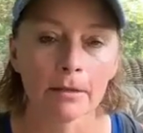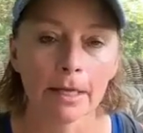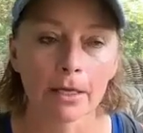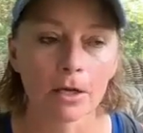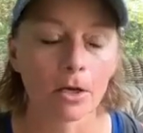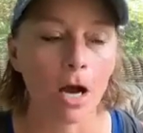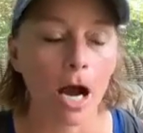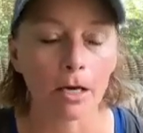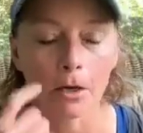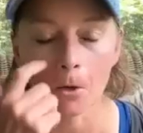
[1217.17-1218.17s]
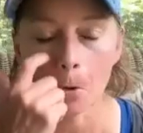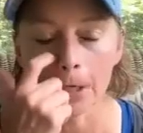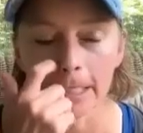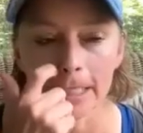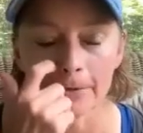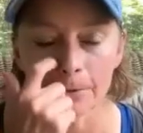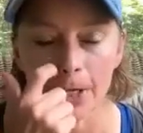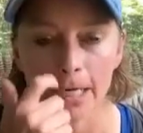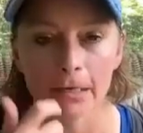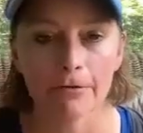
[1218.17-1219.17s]
like Courtney
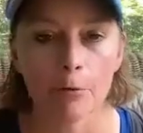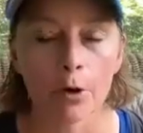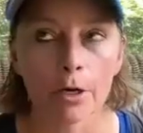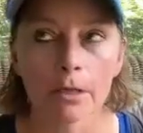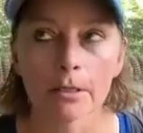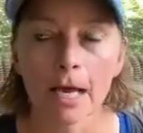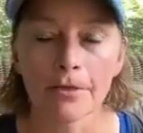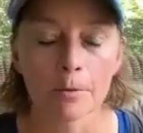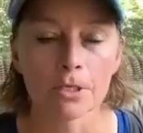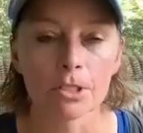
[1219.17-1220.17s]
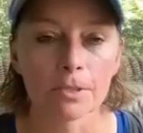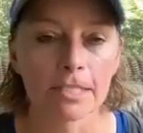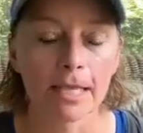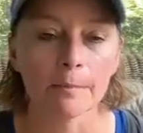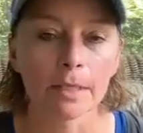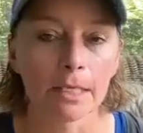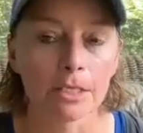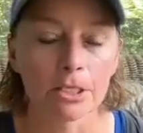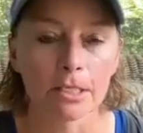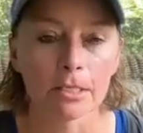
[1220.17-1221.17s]
training for, I think it was
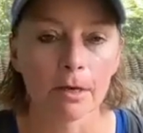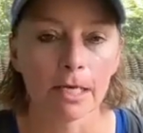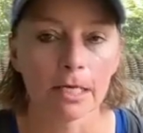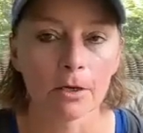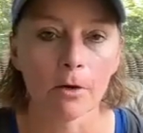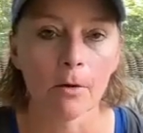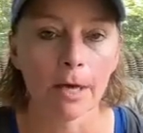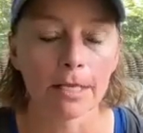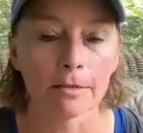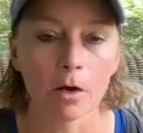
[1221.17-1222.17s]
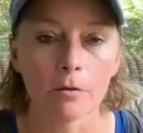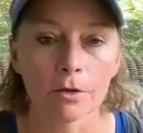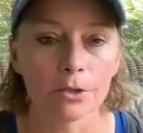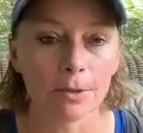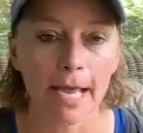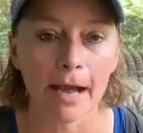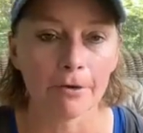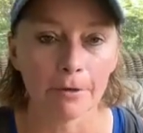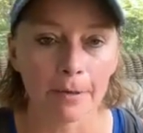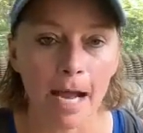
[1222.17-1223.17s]
UTMB. She didn't run anything over 2.5
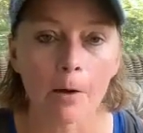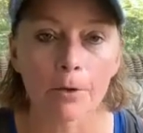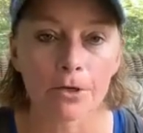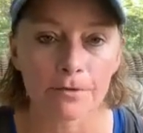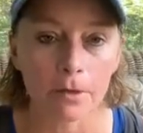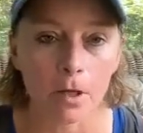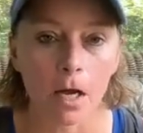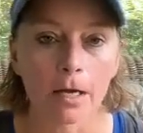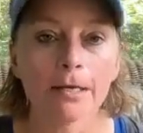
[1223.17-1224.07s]
or 3 hours for long.